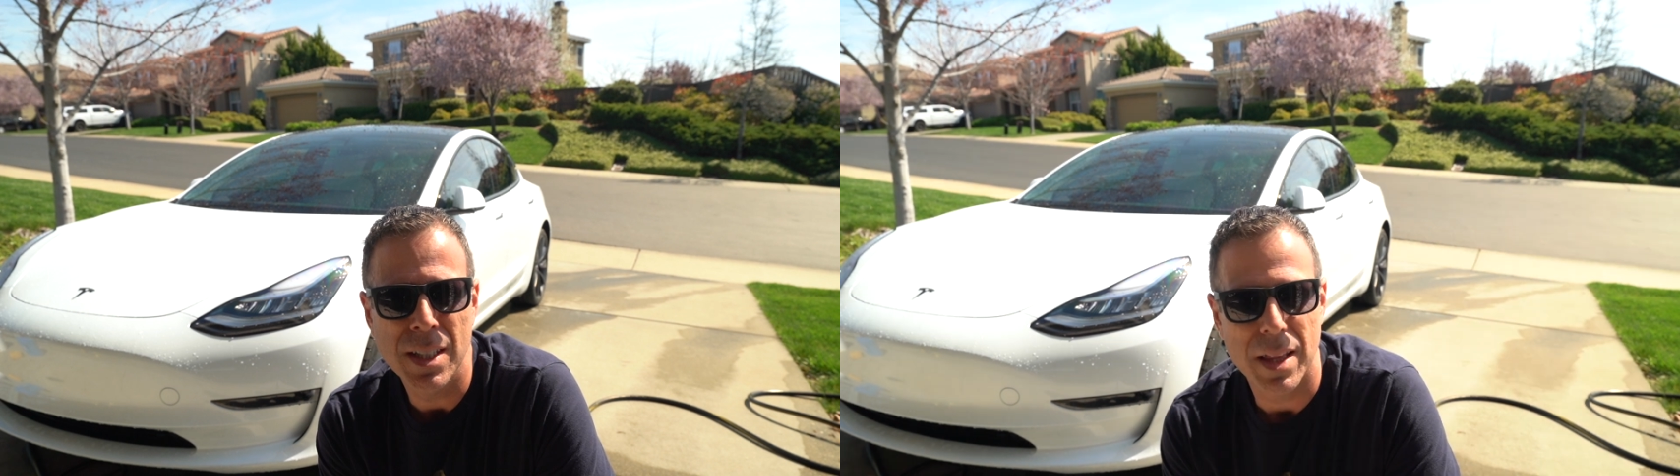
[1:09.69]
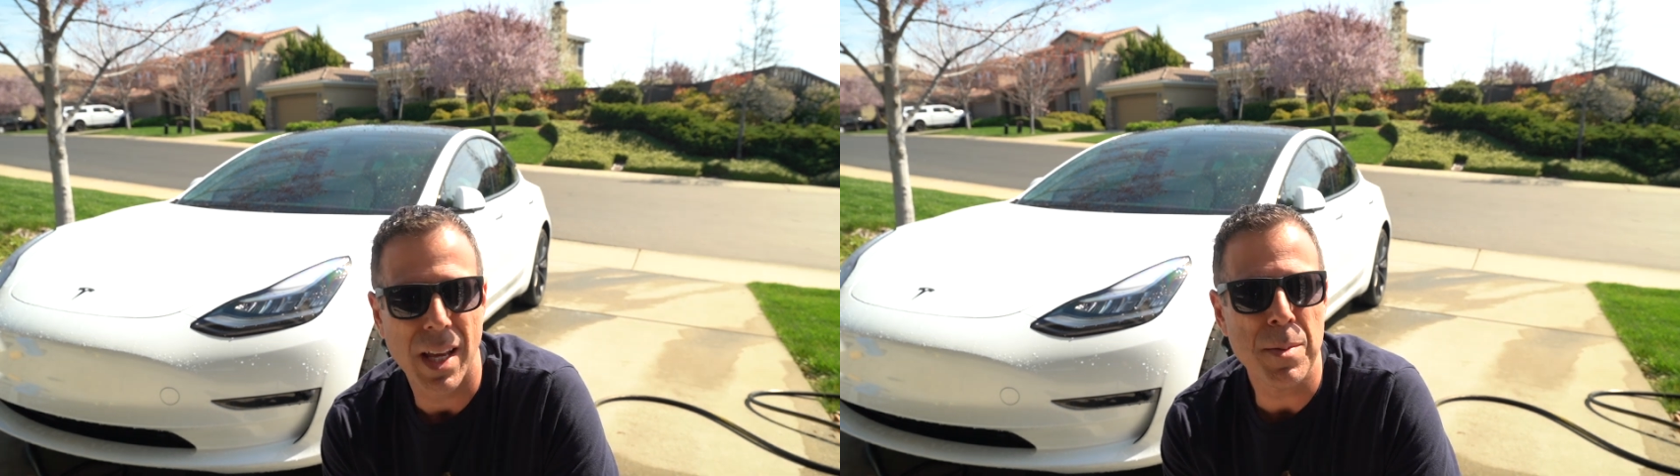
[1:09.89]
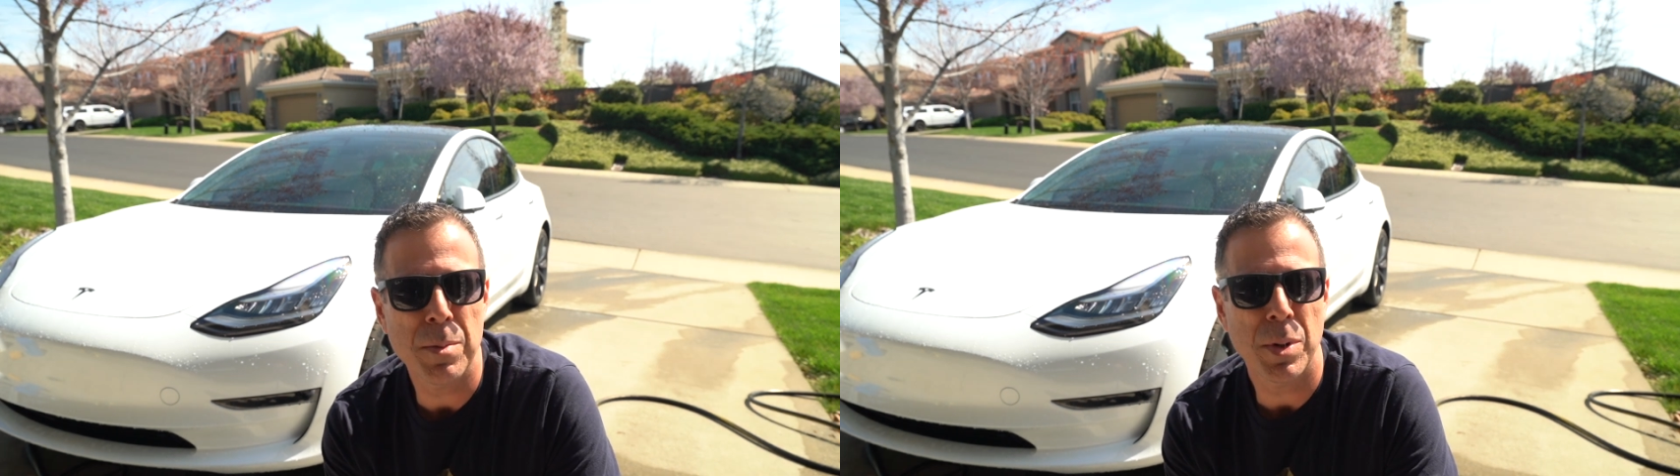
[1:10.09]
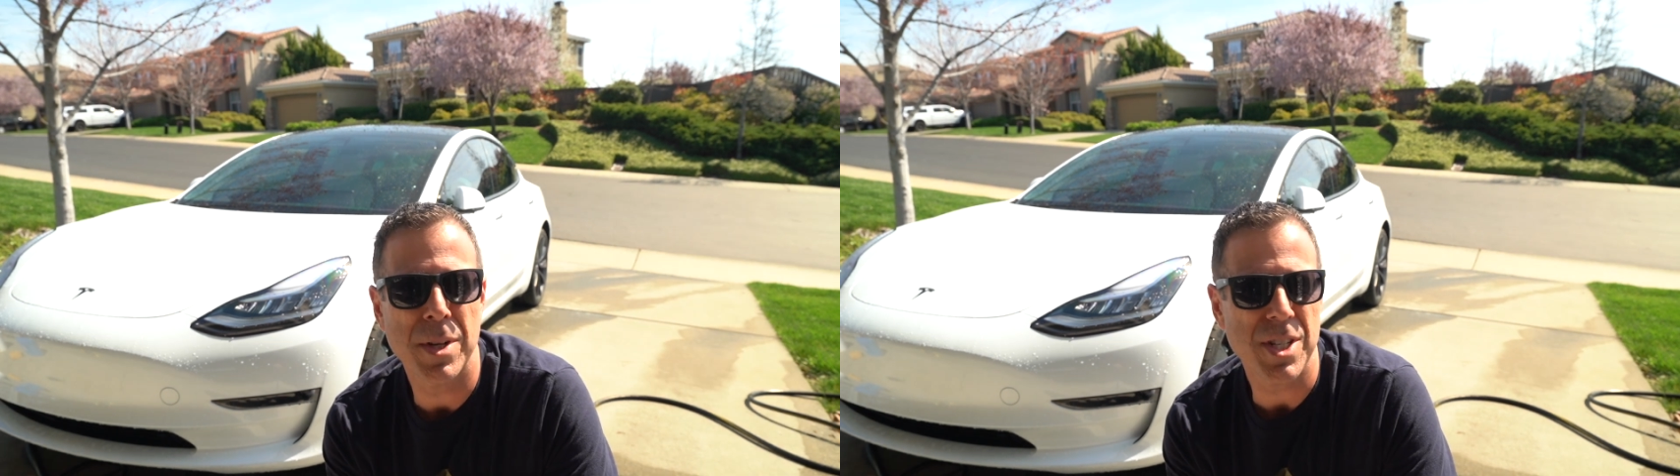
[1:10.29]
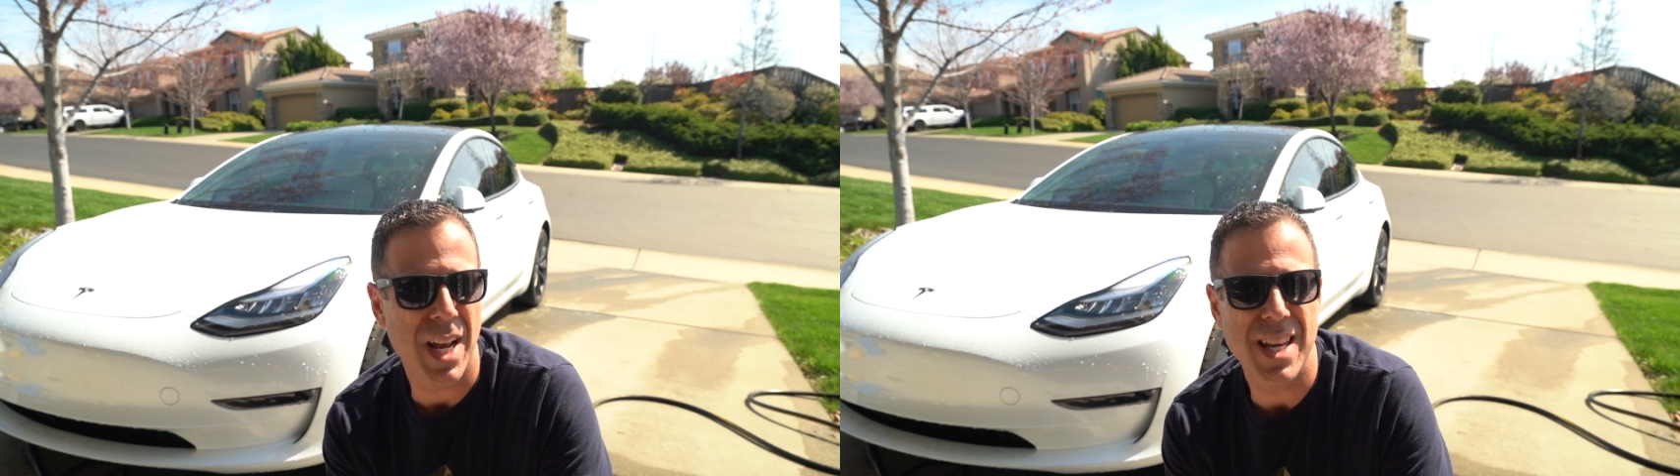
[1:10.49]
They come in pretty
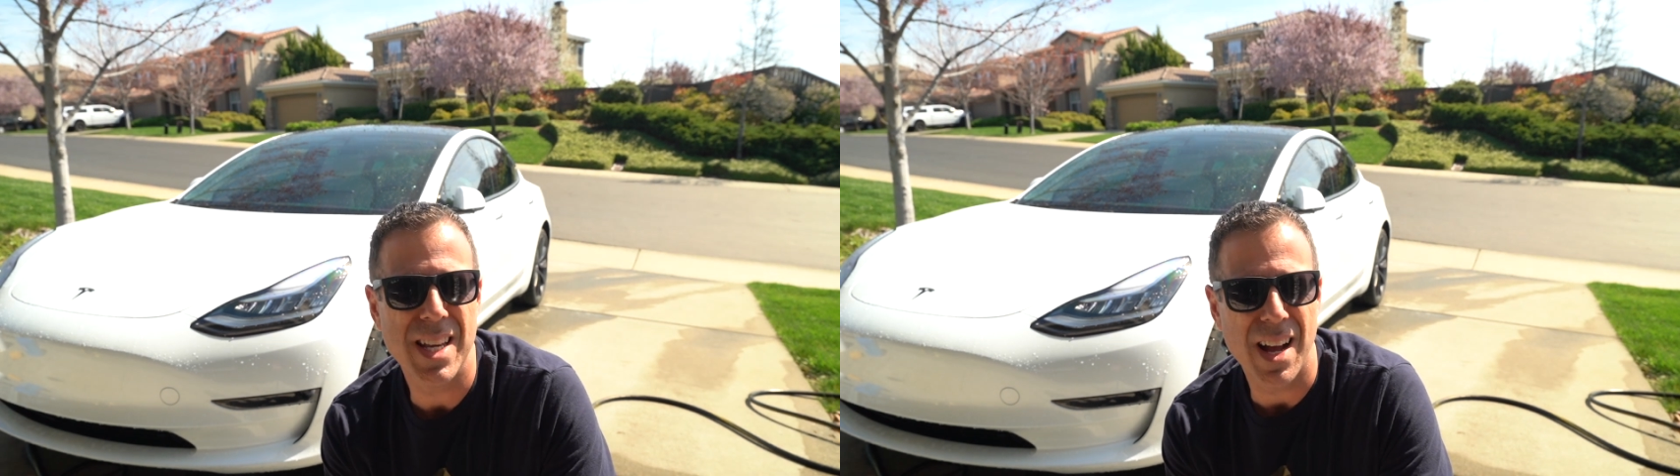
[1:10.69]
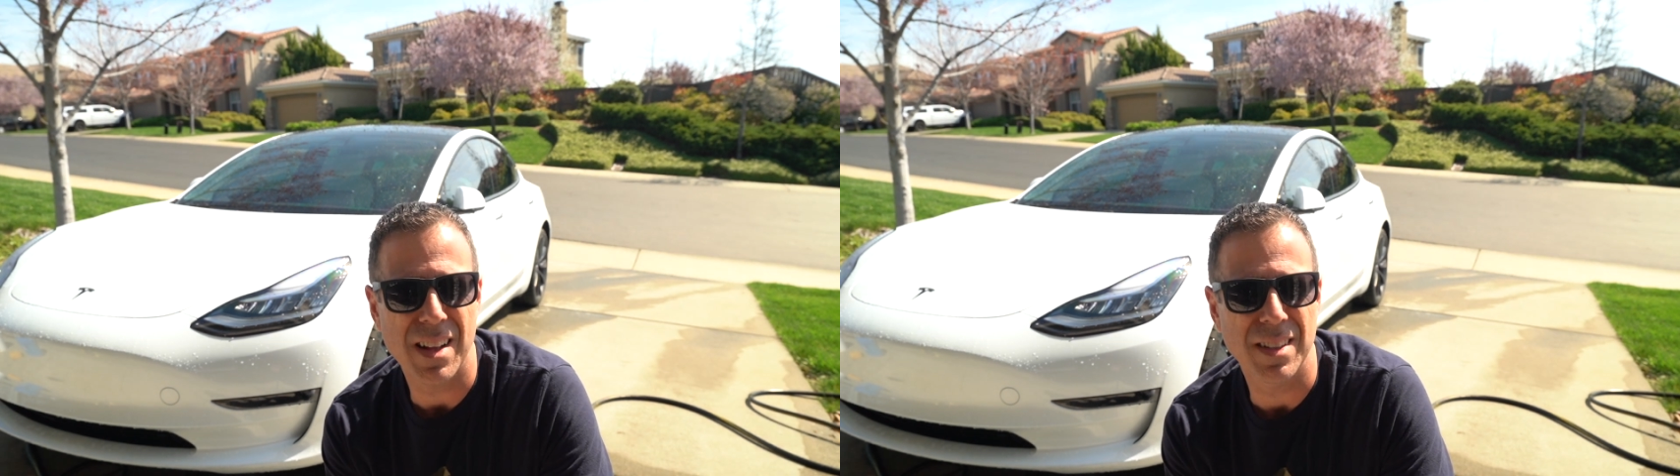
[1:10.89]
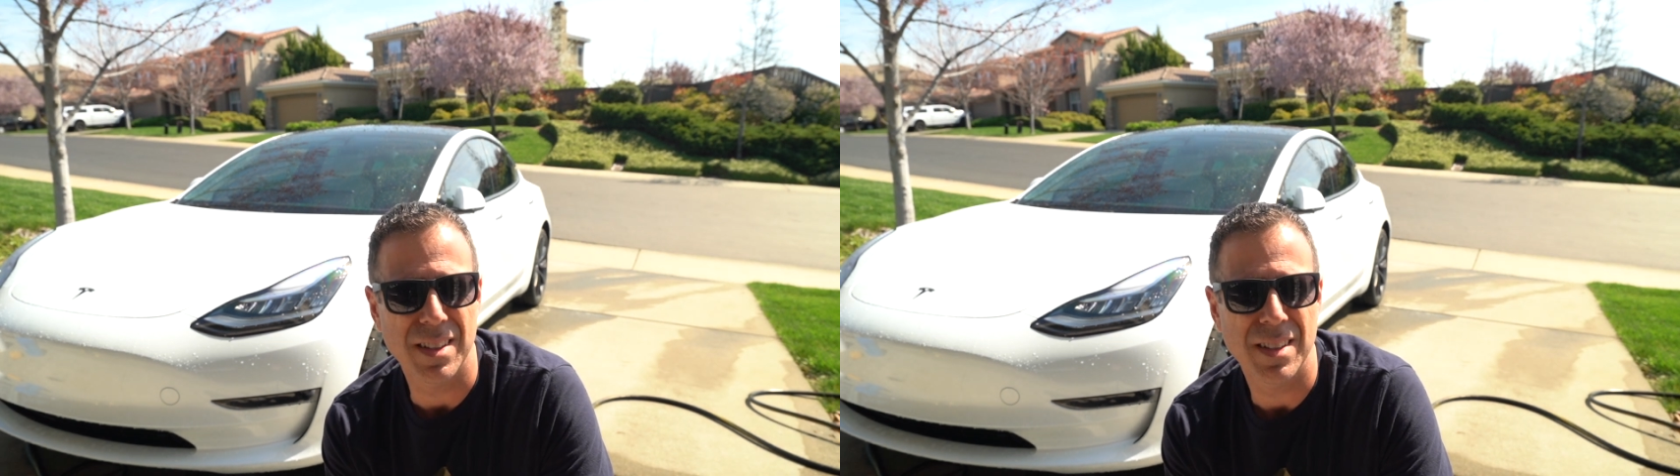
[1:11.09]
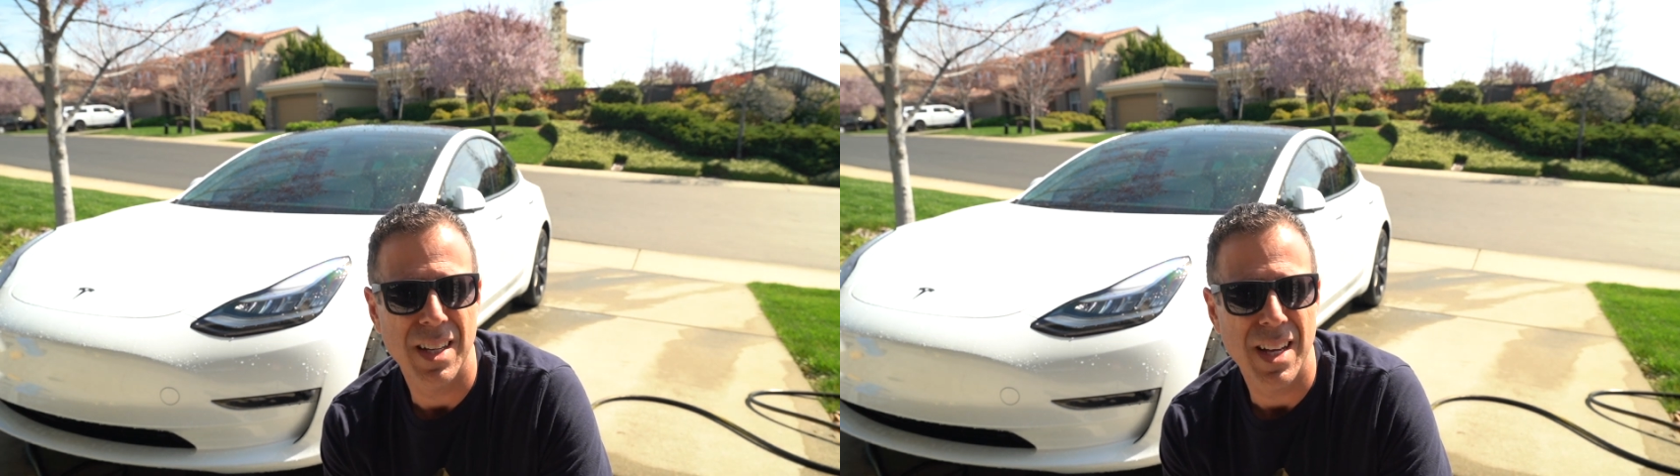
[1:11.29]
much any color